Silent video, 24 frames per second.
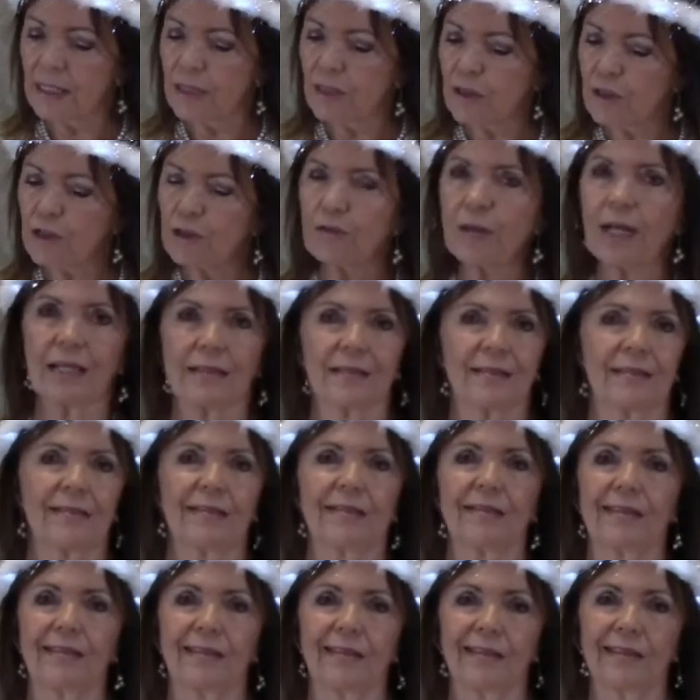trust
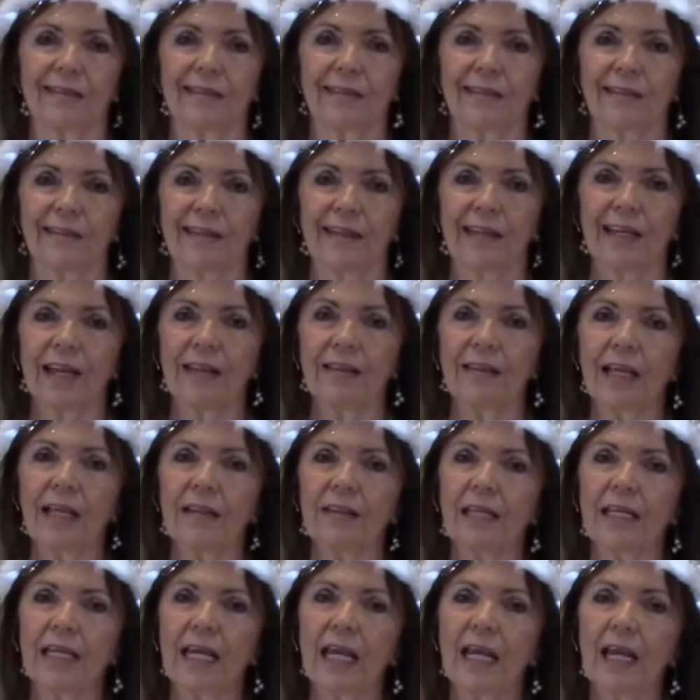that
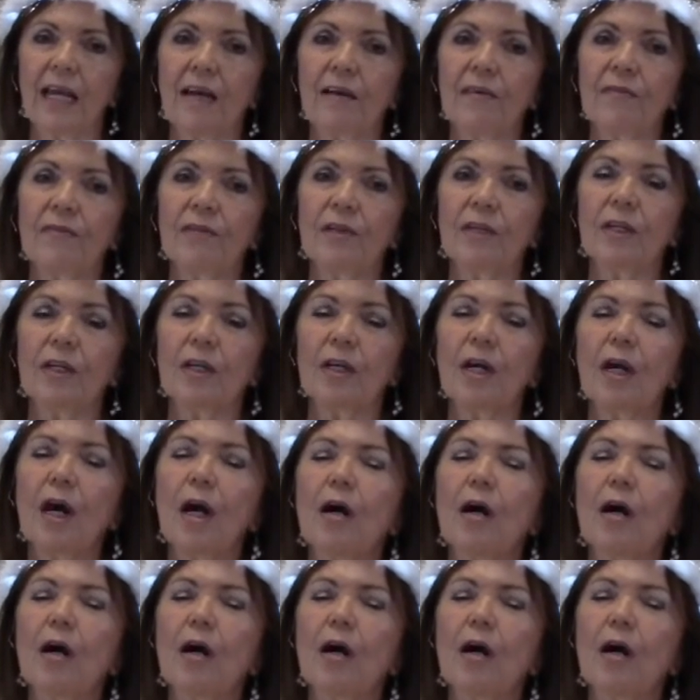the ever-moving